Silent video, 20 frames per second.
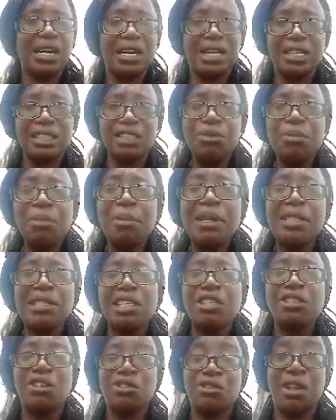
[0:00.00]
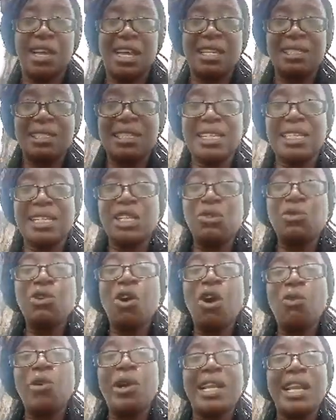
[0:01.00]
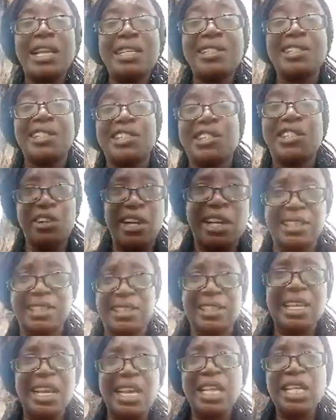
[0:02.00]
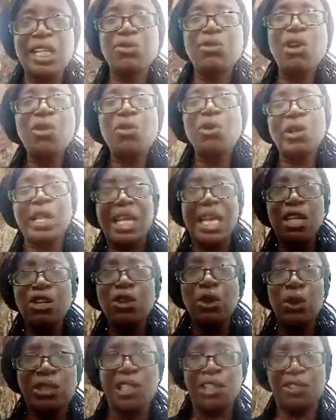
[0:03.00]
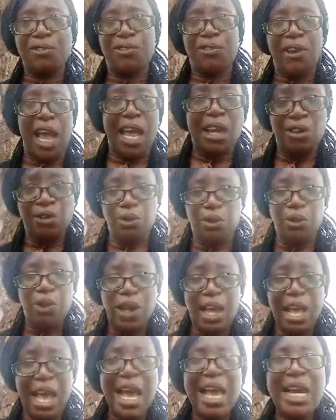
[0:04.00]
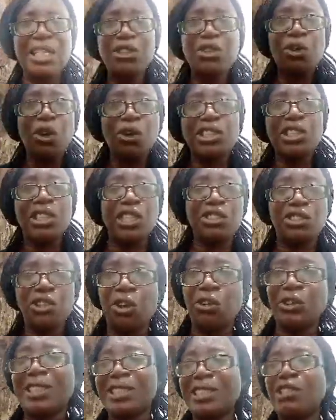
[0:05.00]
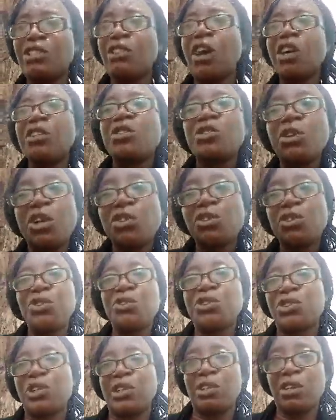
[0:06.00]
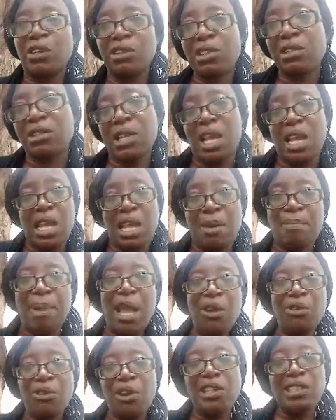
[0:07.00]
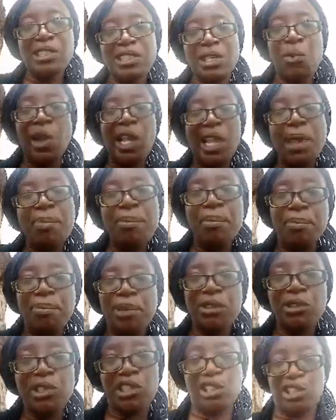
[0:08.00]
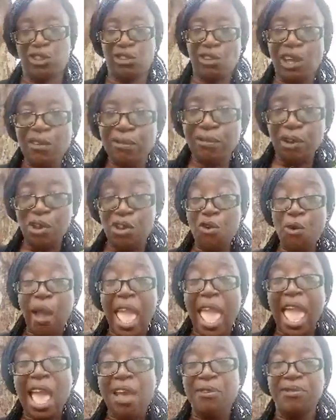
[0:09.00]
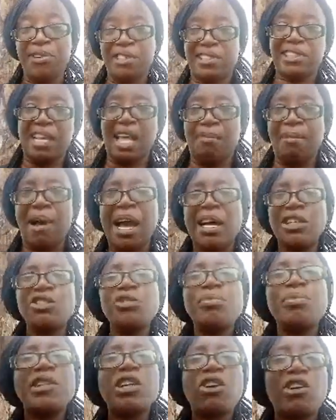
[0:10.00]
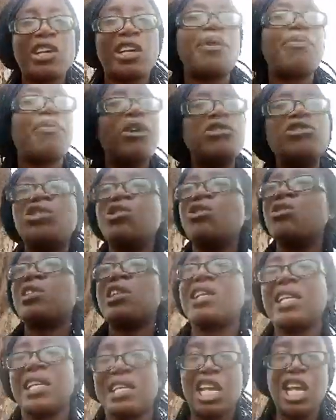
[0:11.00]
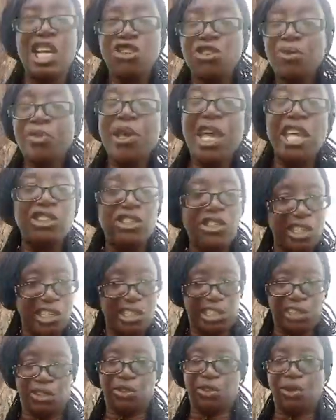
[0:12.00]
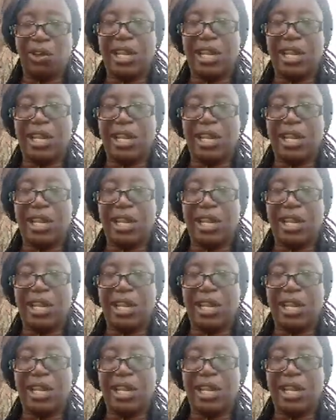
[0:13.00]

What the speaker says: you'll be maintaining your soil as in it will not quickly degrade, it will not quickly lose its value, and you continue, those microorganisms will keep building the soil for you every time, and you'll be keep on using it, you'll be enjoying the soil.